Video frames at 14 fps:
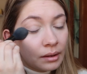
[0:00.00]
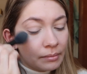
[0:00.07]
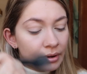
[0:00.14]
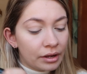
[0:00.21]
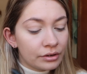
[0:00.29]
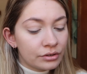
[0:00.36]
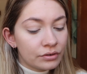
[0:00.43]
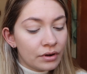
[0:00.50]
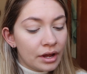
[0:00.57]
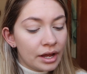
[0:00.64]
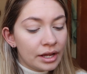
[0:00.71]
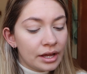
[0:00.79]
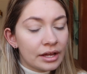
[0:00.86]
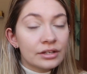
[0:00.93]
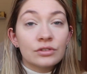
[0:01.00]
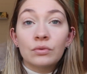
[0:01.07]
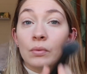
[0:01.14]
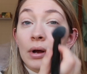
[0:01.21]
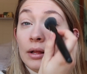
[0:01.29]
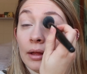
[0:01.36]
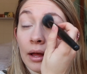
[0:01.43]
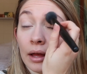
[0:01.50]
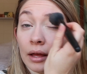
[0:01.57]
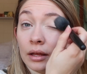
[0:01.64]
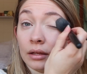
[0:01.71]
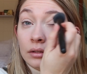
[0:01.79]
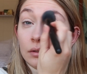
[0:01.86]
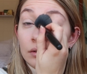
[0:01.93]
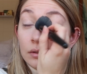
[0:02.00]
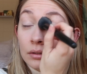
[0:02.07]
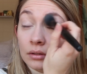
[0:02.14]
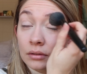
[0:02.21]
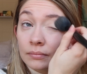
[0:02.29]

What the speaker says: and my under eye, as well as